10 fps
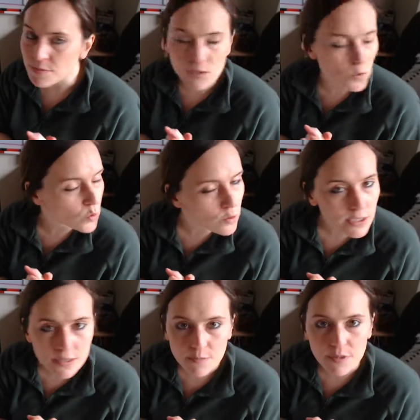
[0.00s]
there's always
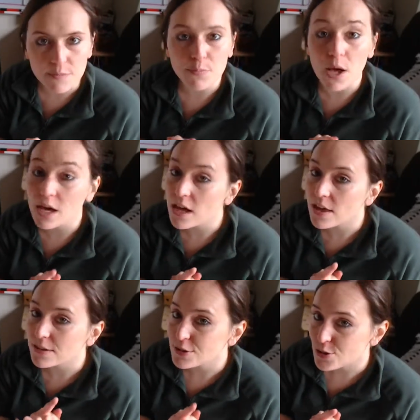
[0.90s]
some that buck
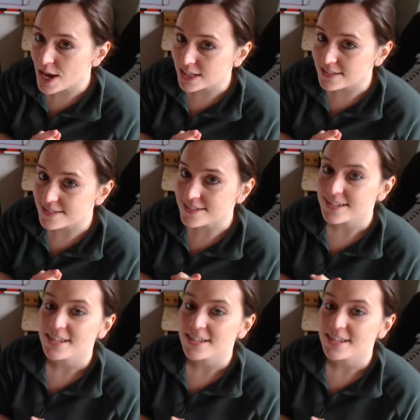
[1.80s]
the trend.